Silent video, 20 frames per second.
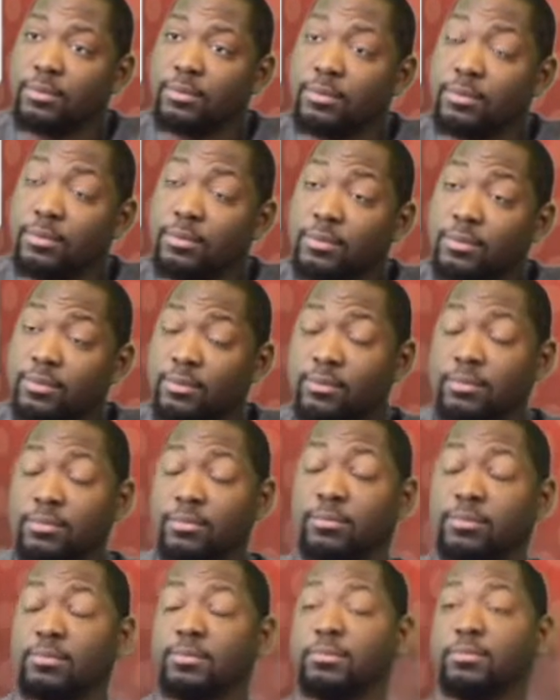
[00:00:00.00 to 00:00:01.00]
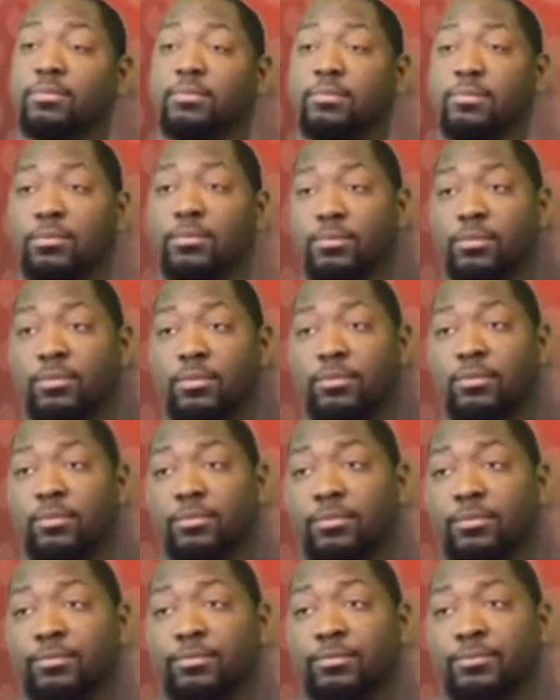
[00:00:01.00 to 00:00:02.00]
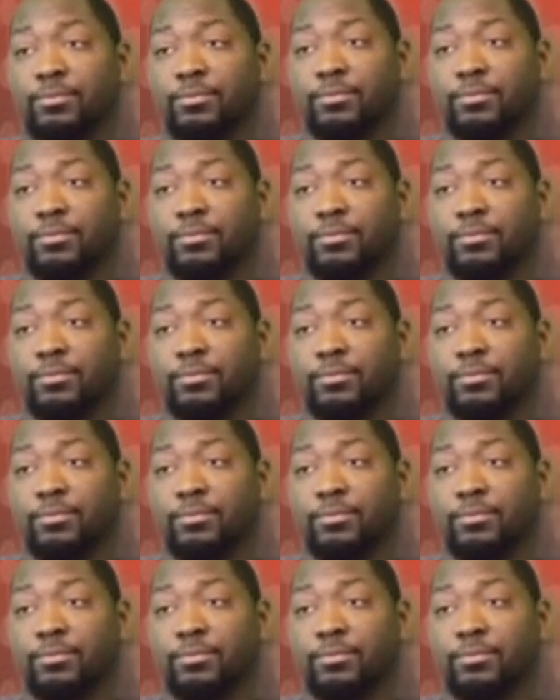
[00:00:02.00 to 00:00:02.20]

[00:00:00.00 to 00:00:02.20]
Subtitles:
[no speech]